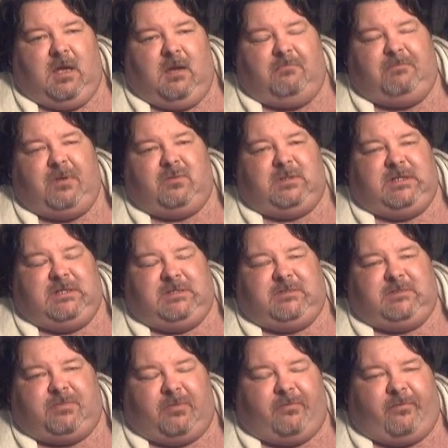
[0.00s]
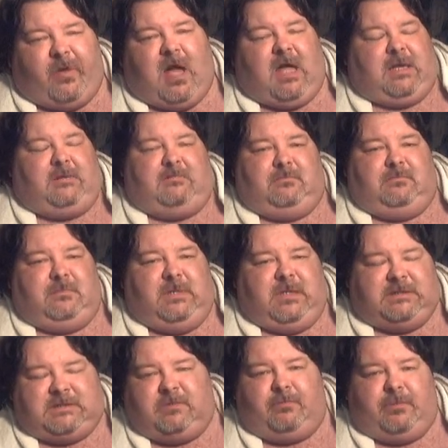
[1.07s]
ability to provide.
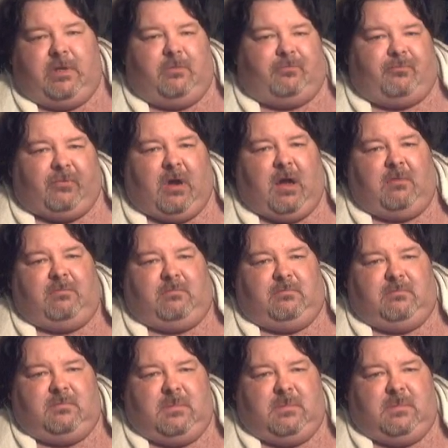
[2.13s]
It's the real problem.